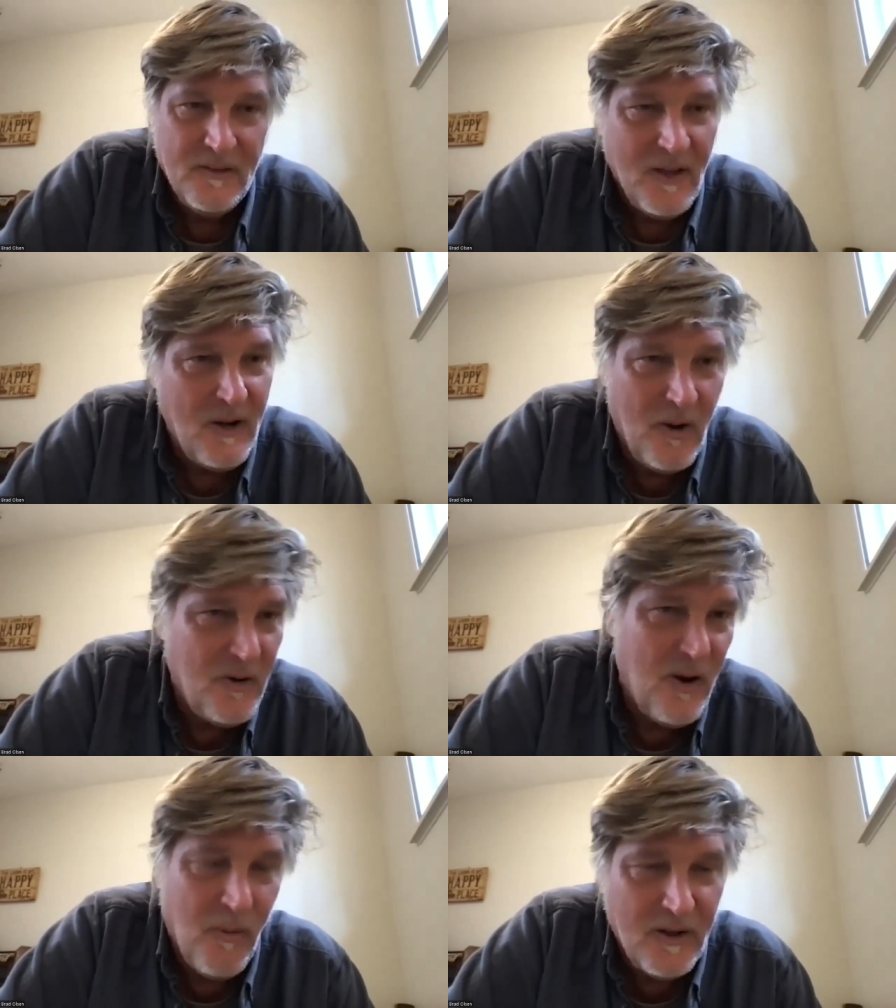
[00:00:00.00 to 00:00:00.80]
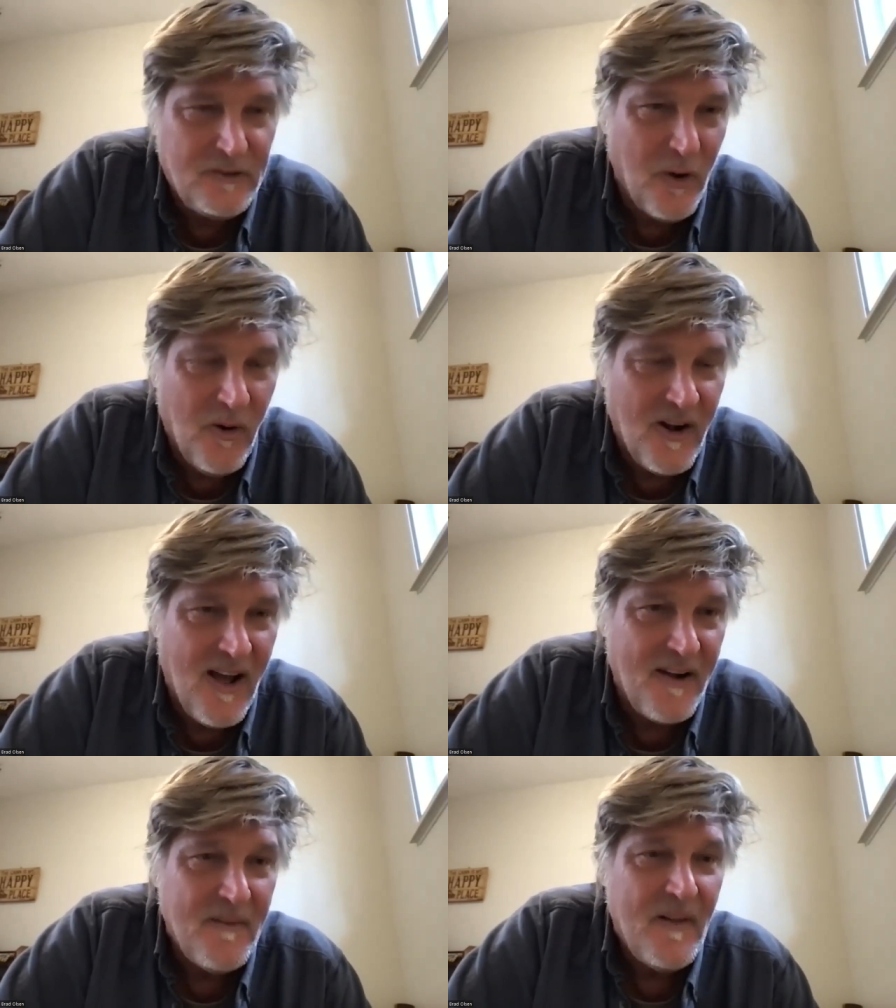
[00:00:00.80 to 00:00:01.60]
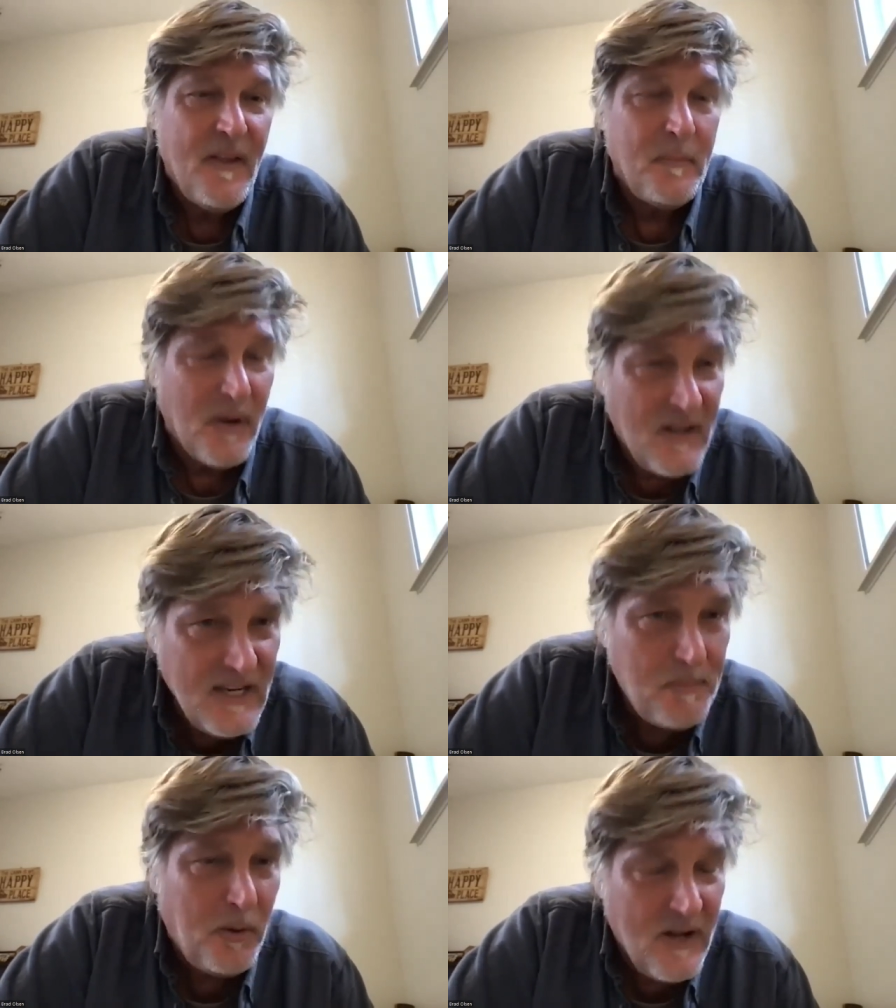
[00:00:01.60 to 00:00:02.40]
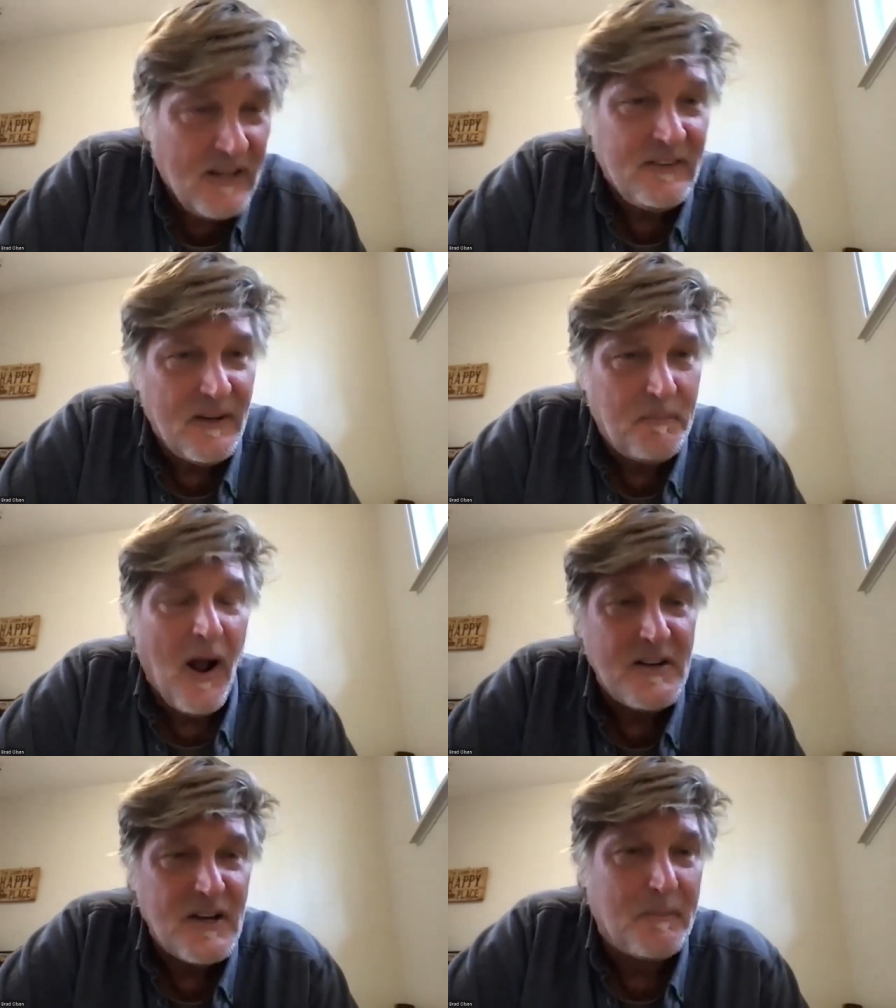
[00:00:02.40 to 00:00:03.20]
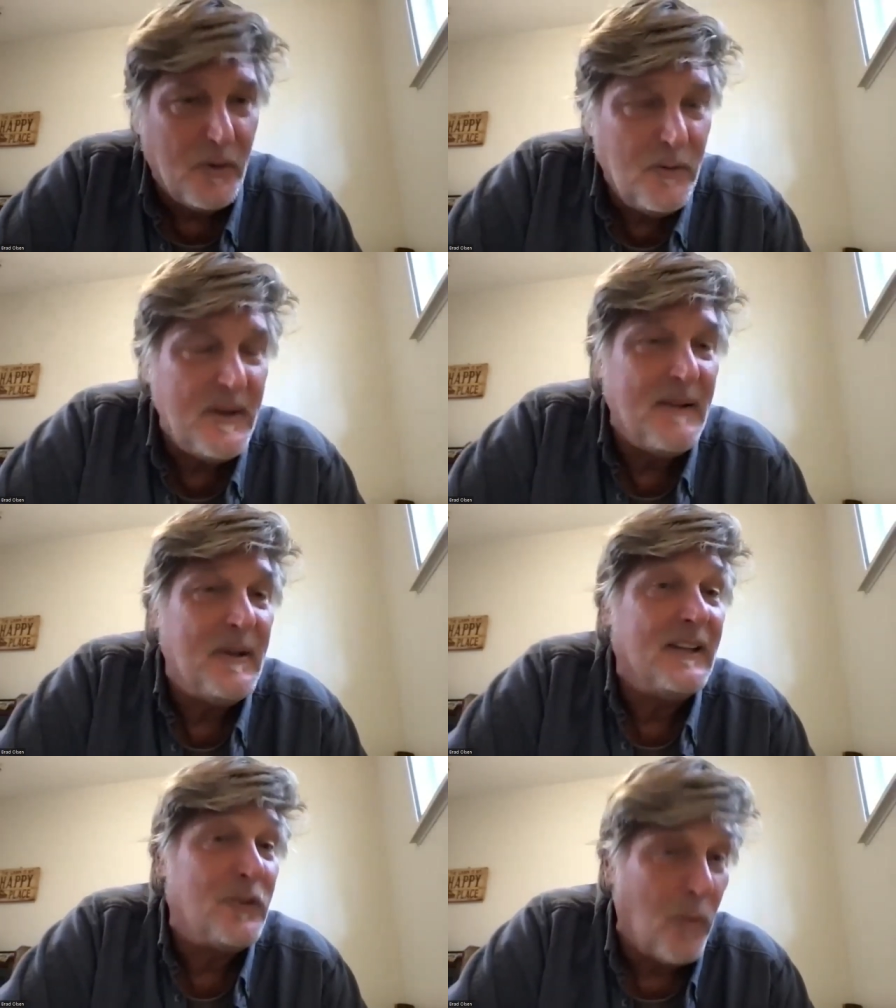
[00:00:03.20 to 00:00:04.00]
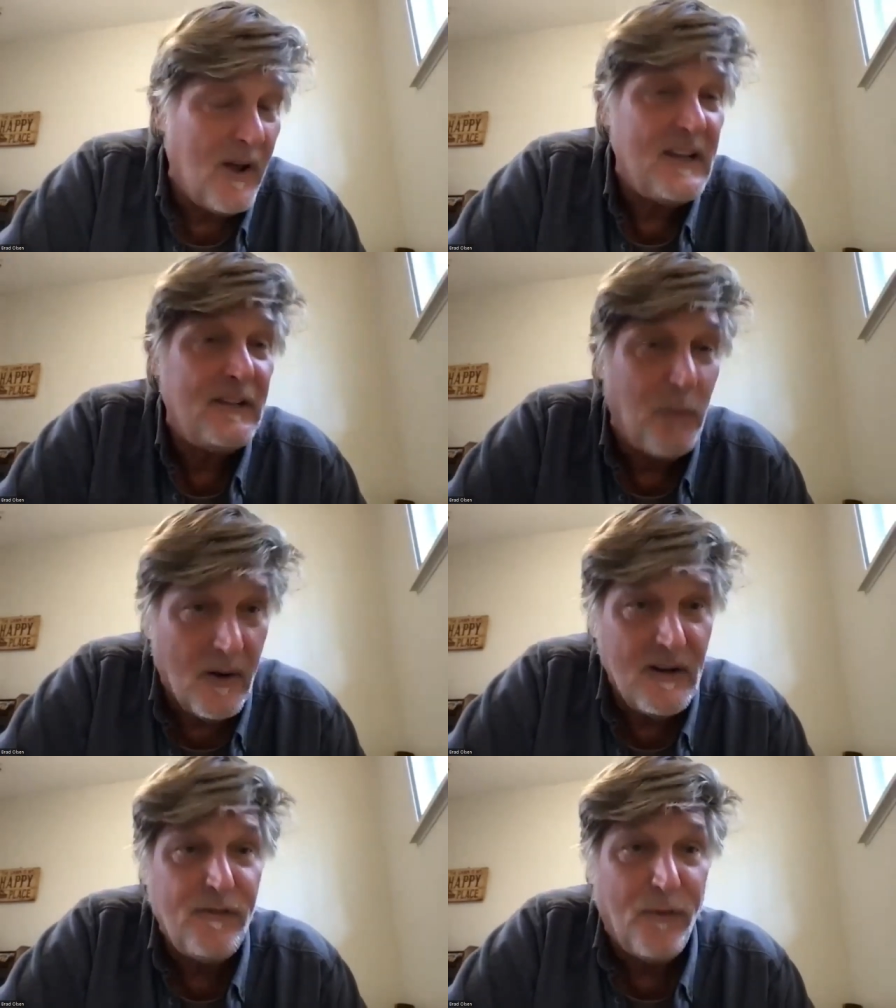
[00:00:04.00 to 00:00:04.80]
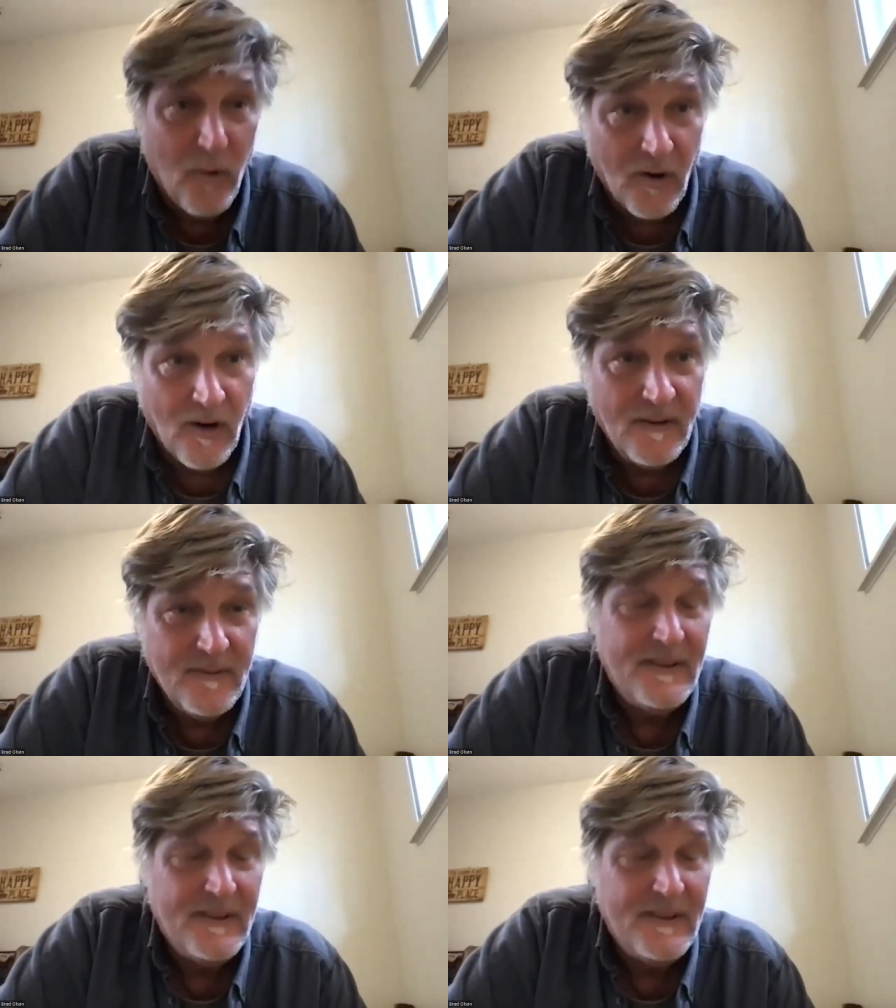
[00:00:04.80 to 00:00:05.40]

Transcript: They don't know what's going on. But he predicted Project Bluebeam in 2024.